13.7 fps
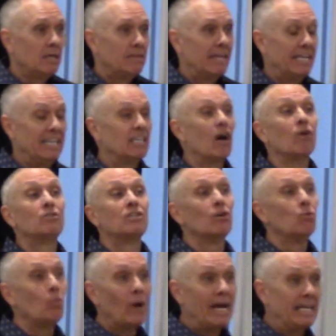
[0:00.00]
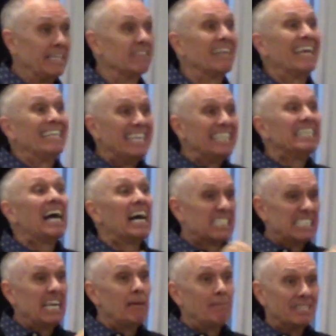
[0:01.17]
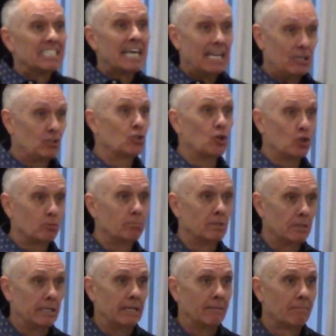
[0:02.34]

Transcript: They didn't go to a wedding. They did not step inside a church building.